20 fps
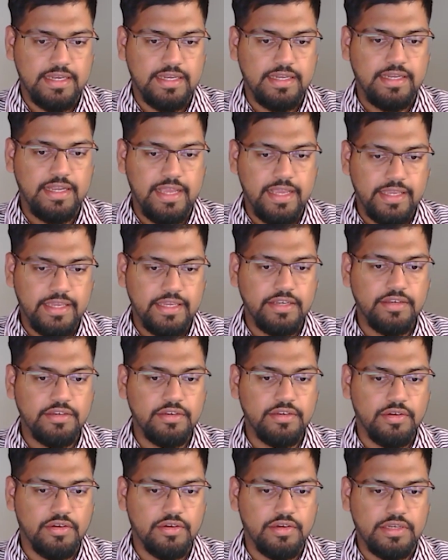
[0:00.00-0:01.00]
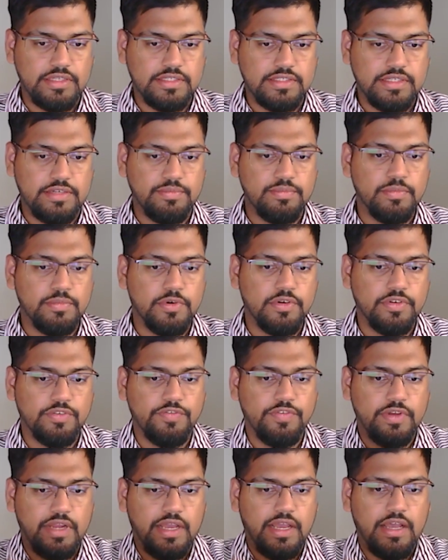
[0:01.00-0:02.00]
can take in, or is it more
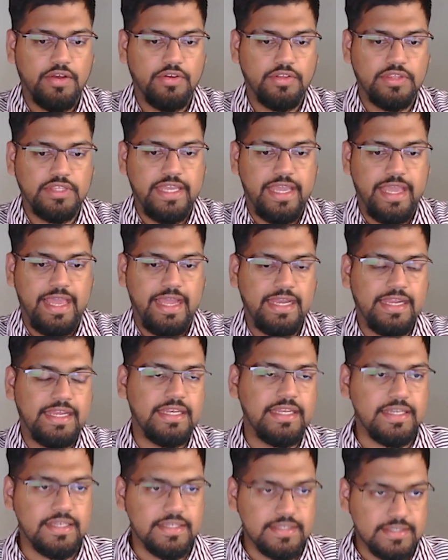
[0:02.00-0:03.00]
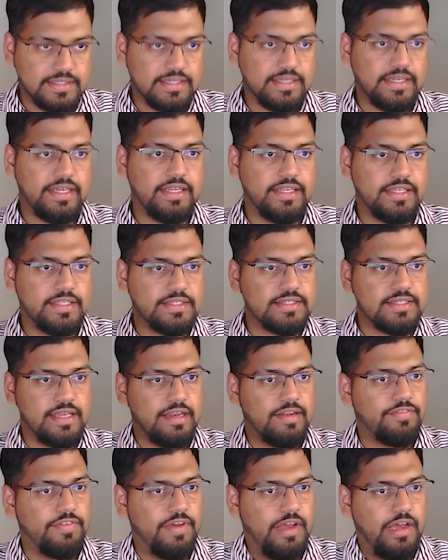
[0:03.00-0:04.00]
for how the LED screen
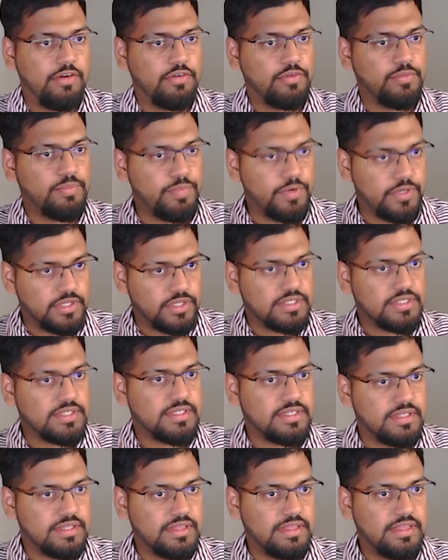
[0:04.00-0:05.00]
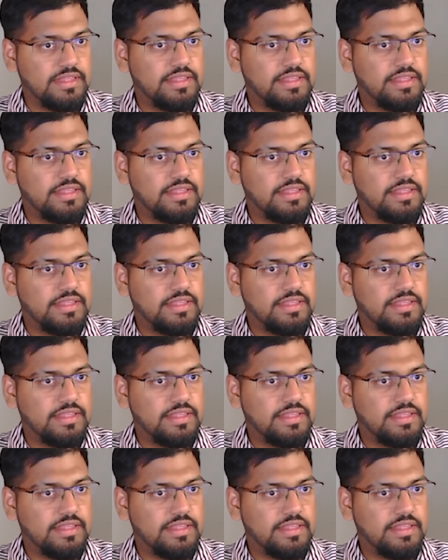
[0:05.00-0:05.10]
itself outputs